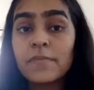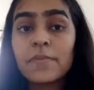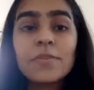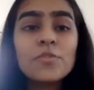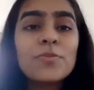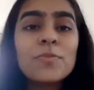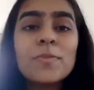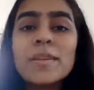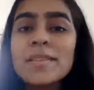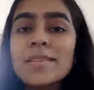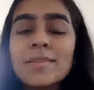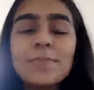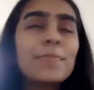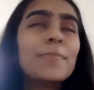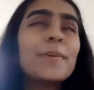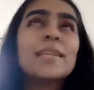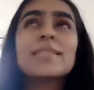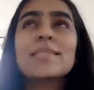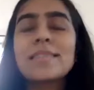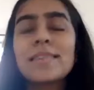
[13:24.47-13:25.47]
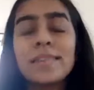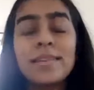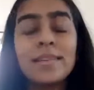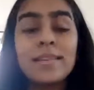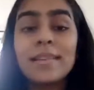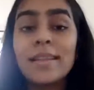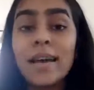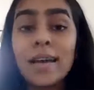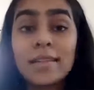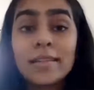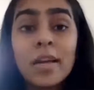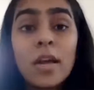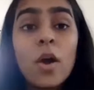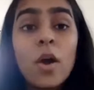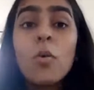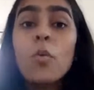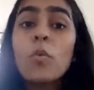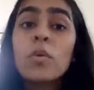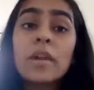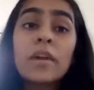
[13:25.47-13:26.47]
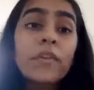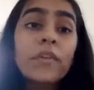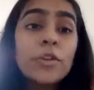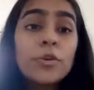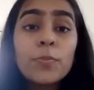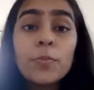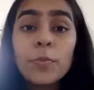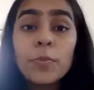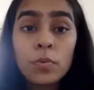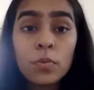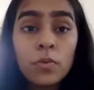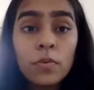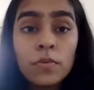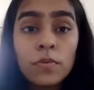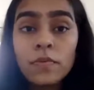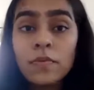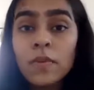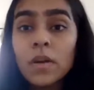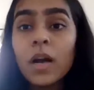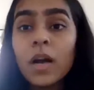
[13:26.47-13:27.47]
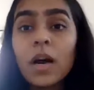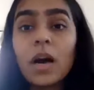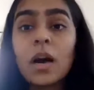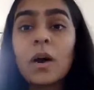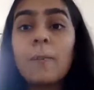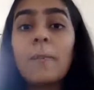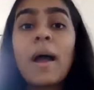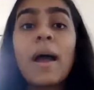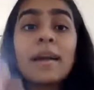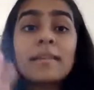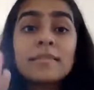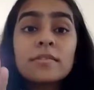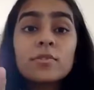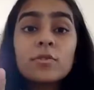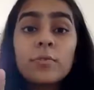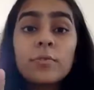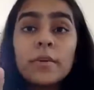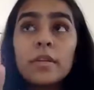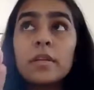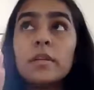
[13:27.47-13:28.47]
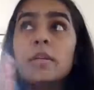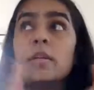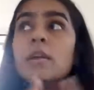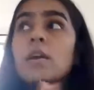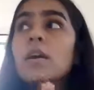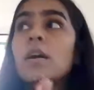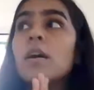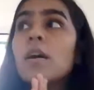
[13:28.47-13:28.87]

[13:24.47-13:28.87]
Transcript: Which means basically that whatever you prove has to be